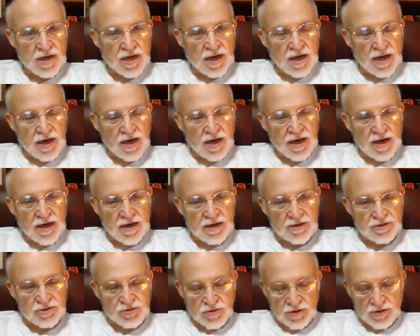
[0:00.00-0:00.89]

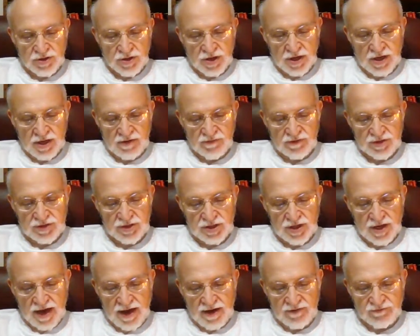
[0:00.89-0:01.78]
Toward the end of his
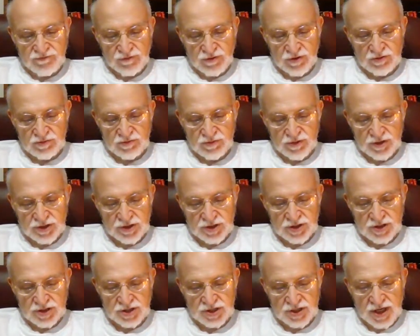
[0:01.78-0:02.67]
life, Root was
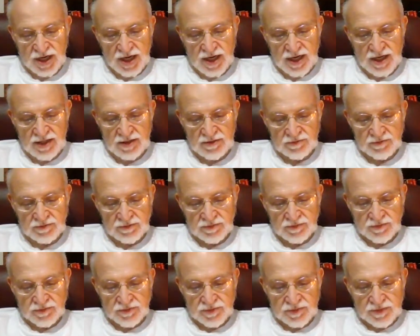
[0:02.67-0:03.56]
to say,
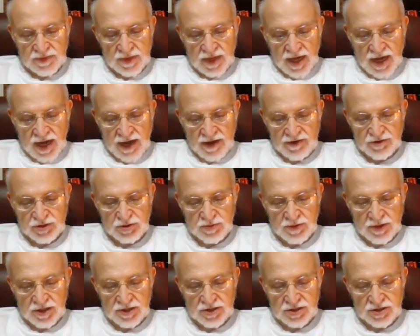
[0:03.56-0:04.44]
I've
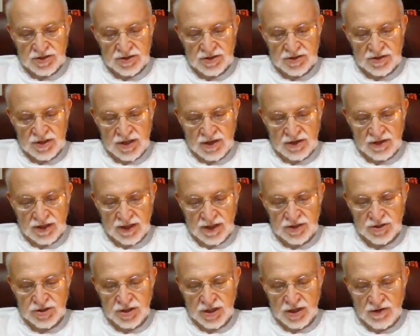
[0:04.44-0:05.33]
spent nearly a
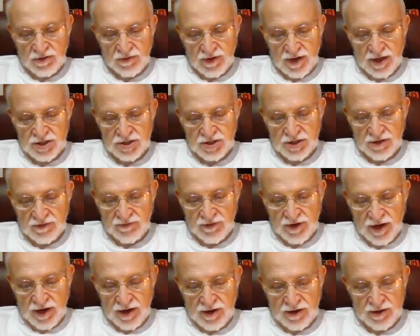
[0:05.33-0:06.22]
generation of
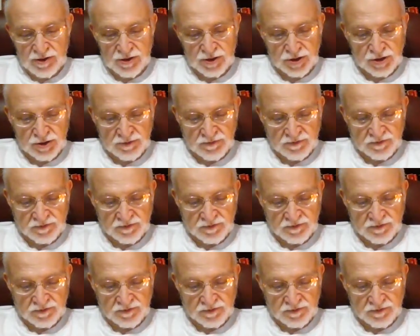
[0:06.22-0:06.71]
years